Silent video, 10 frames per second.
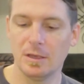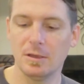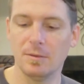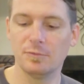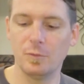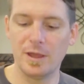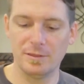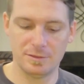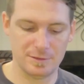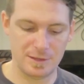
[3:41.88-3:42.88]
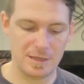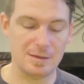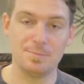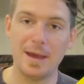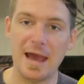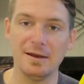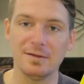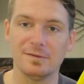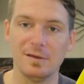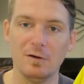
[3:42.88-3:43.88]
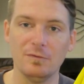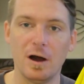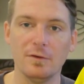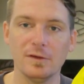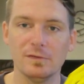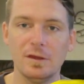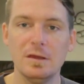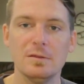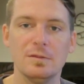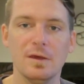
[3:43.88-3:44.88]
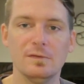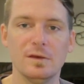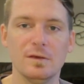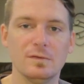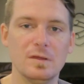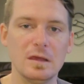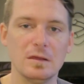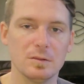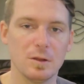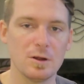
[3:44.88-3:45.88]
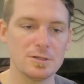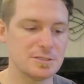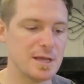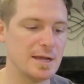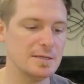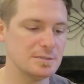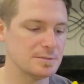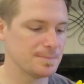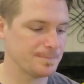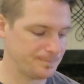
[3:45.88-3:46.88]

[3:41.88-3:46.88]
Comes with the pad itself, obviously. This is the large size.